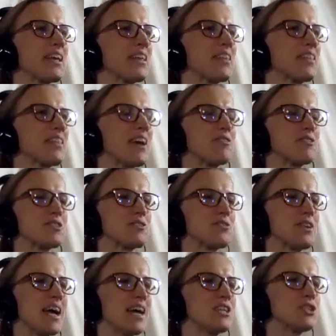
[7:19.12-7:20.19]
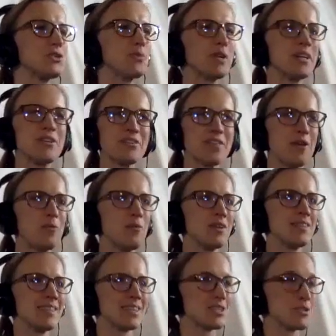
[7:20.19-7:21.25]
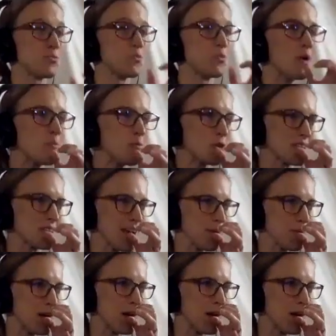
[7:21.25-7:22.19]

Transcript: That was great. I just want to hear that one section one more time.